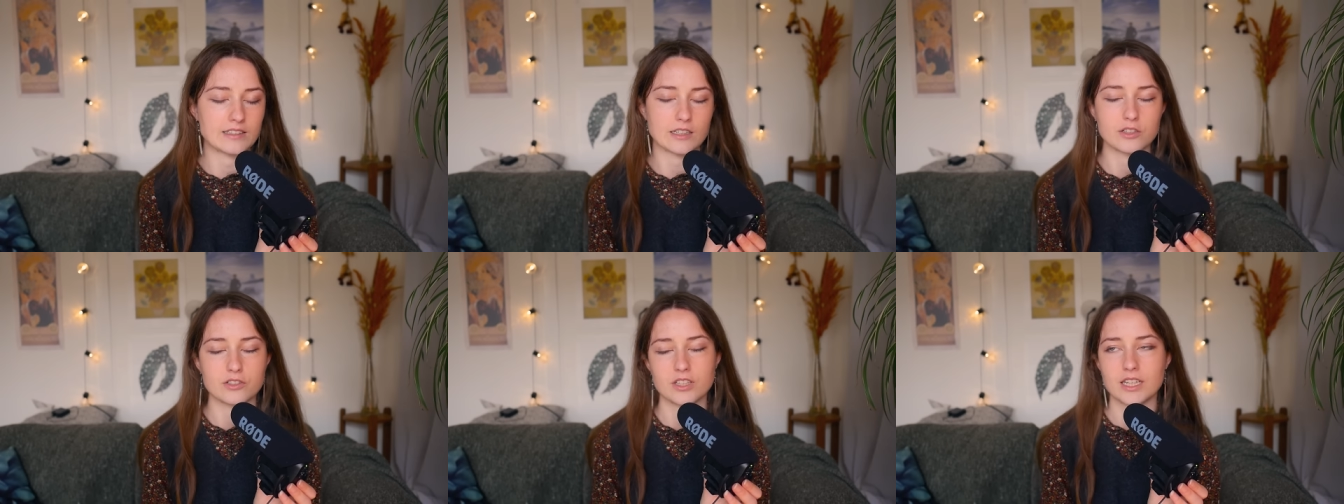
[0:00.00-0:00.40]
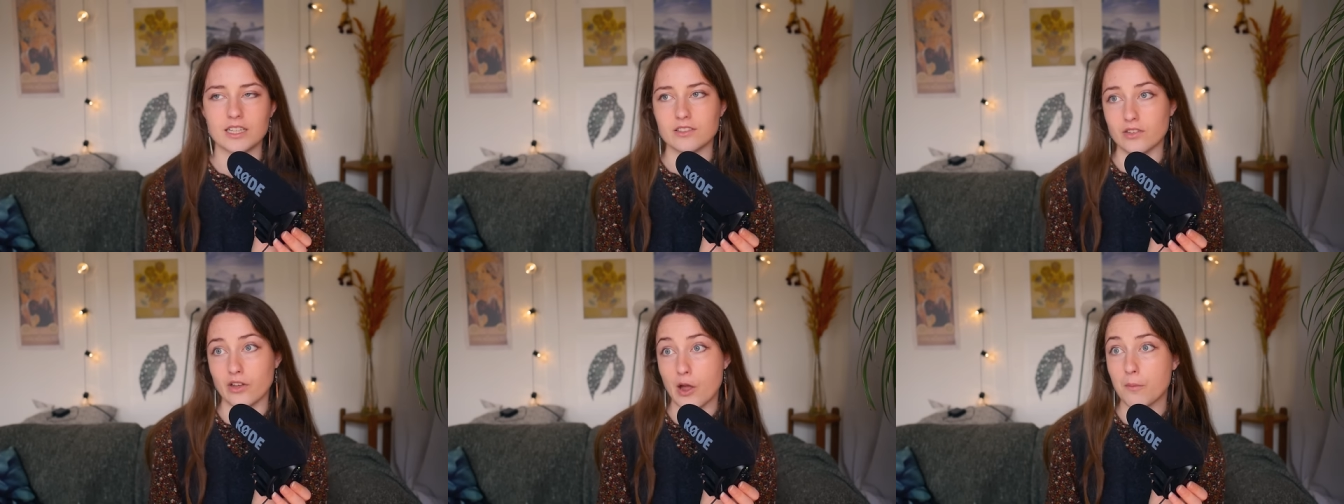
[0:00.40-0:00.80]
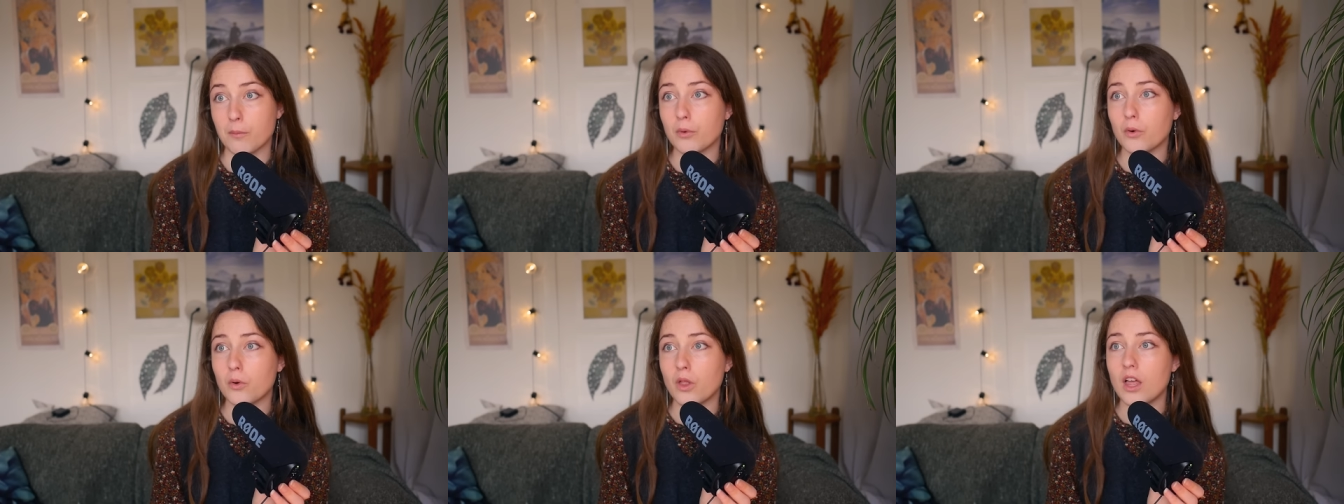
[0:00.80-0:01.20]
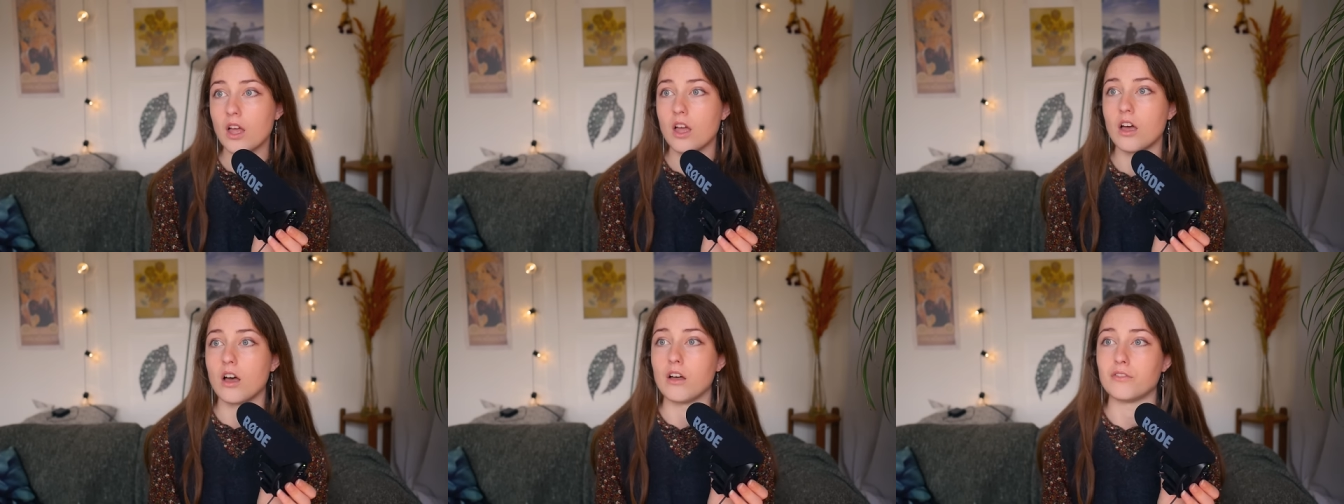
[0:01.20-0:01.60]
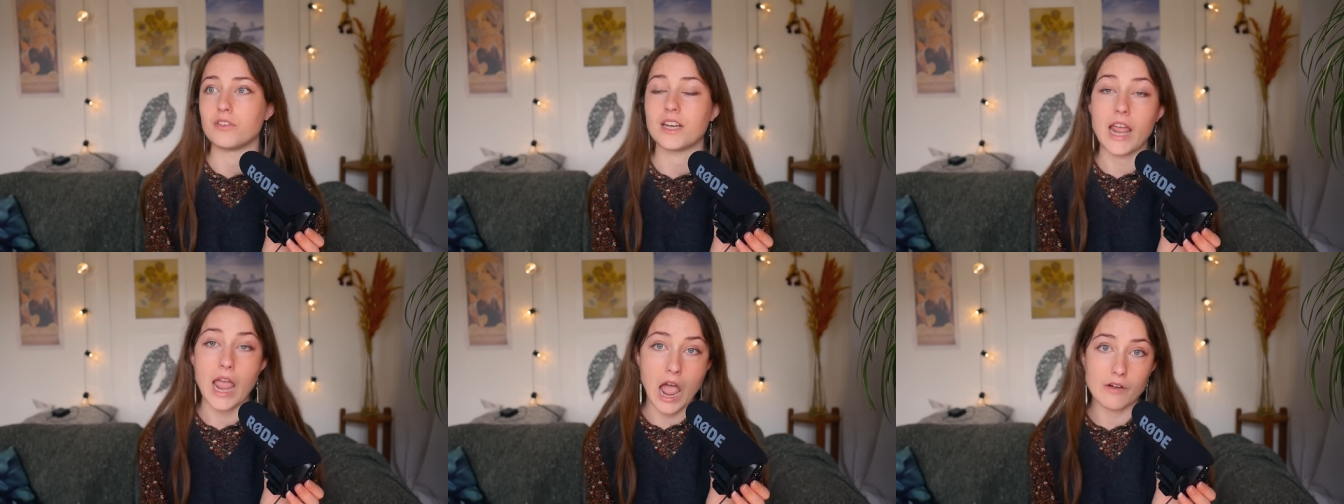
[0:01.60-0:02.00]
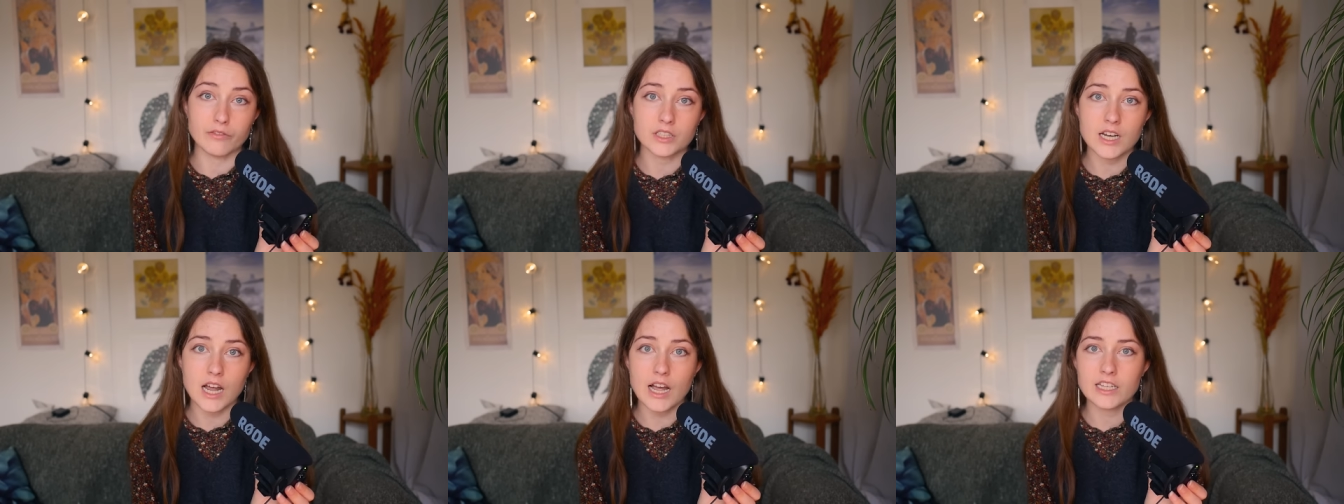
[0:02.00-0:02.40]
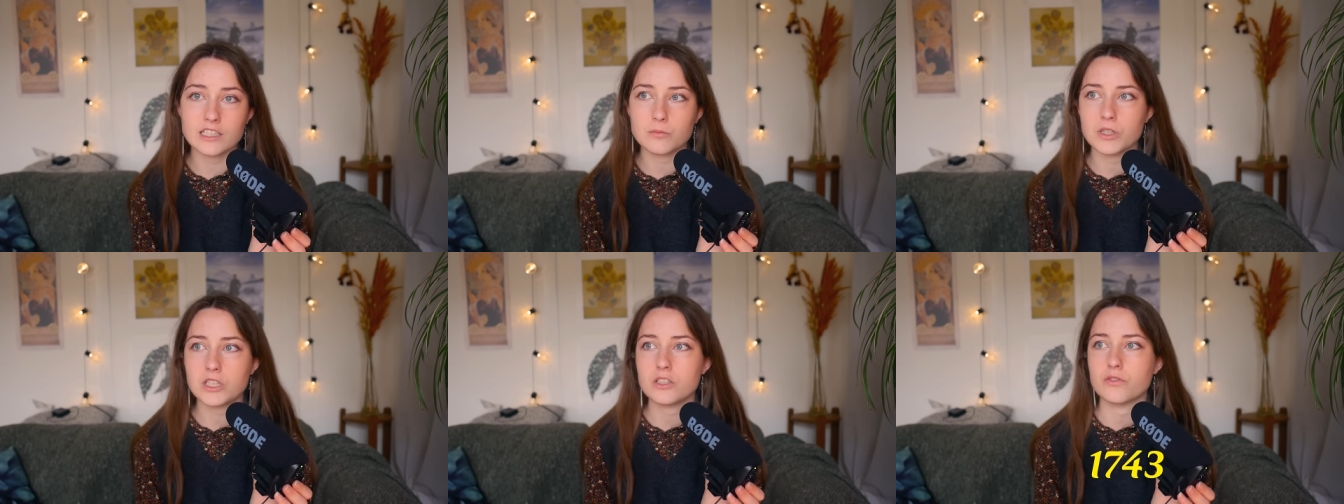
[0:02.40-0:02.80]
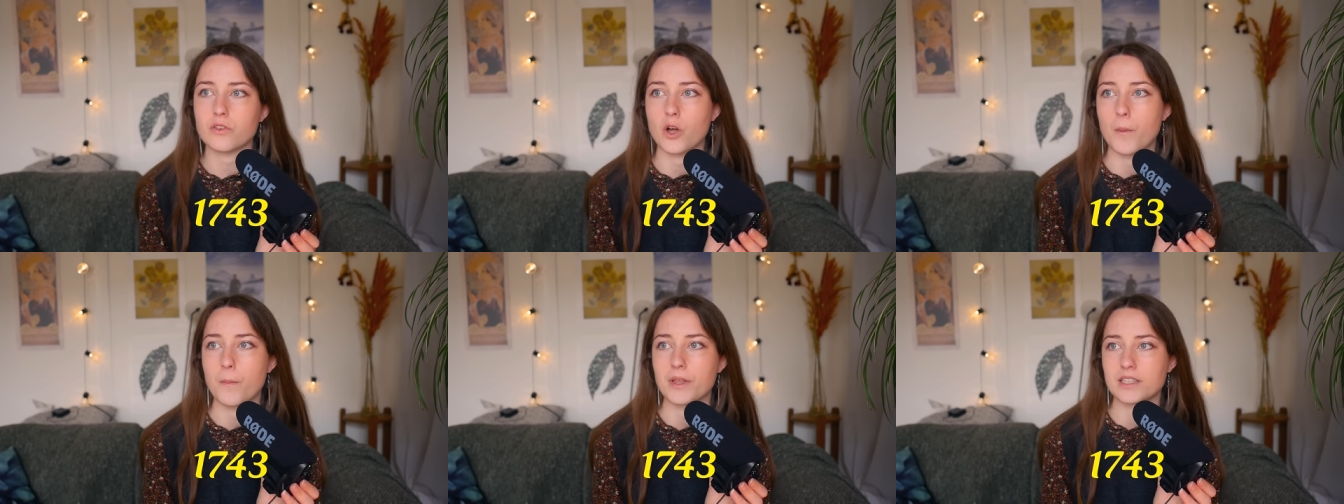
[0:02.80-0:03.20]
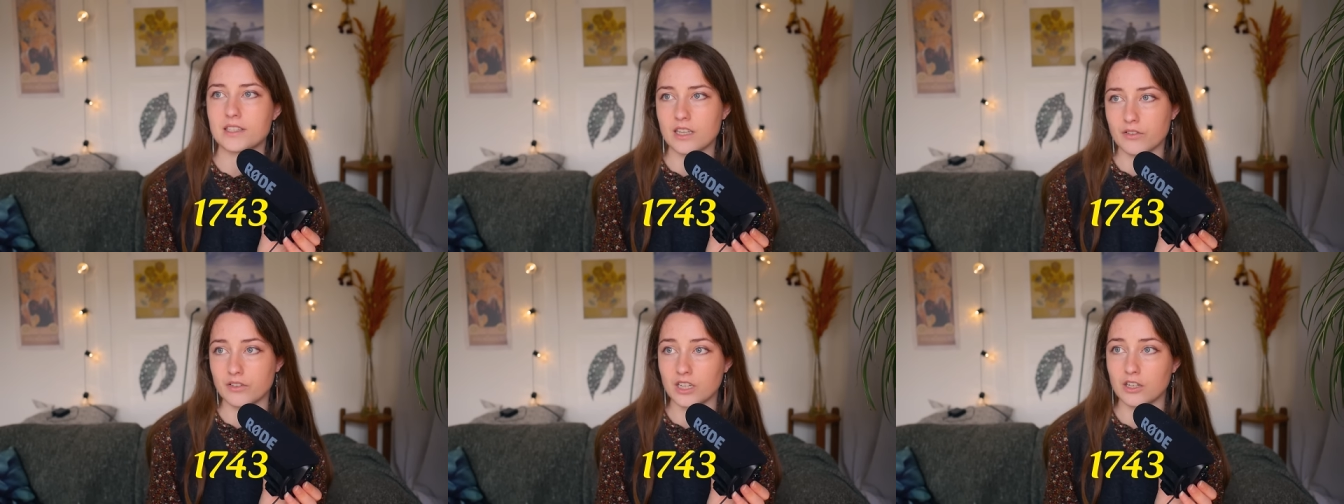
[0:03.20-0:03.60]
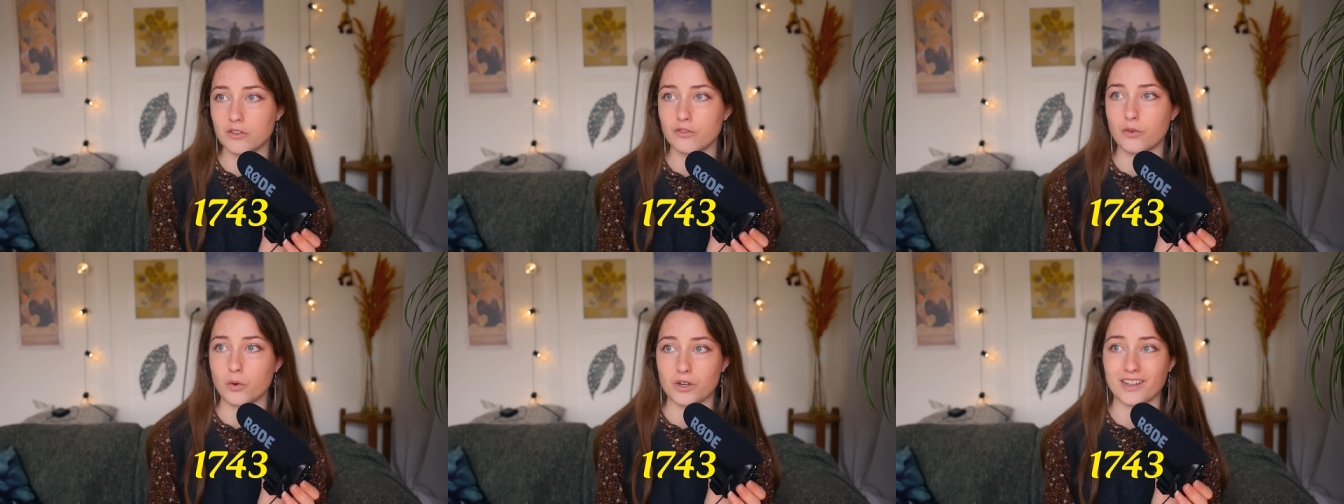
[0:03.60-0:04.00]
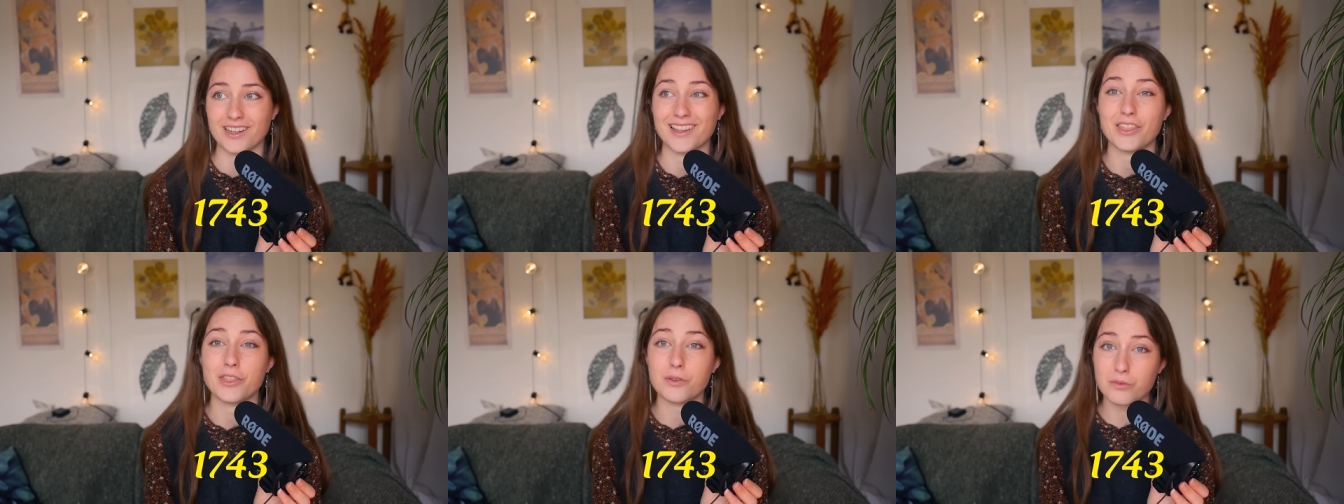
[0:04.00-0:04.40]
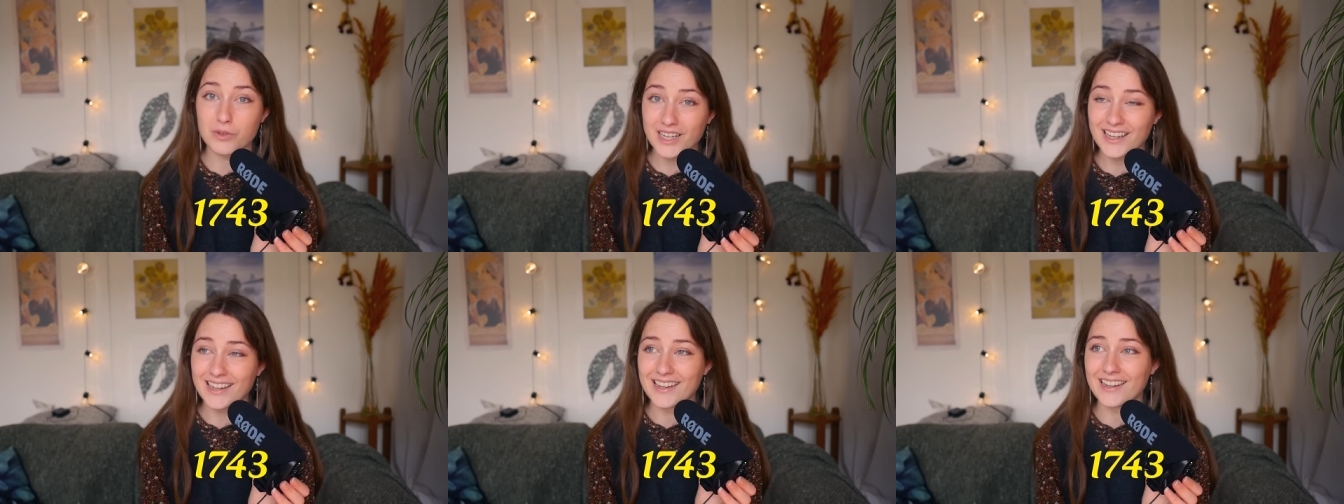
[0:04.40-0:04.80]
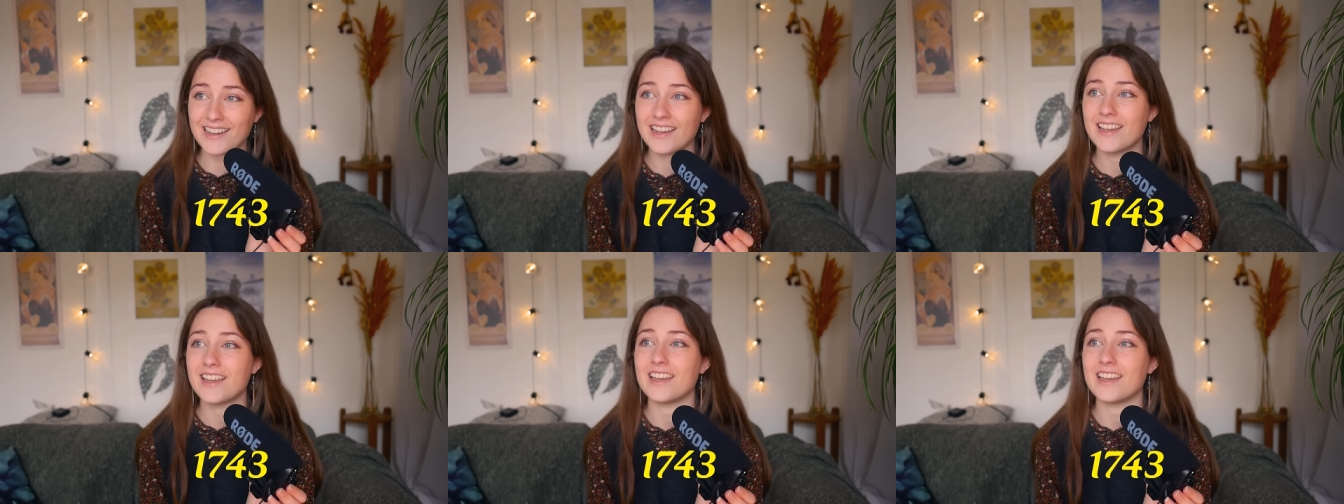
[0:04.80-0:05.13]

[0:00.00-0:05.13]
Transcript: Here's an example of an advertisement from seventeen forty-three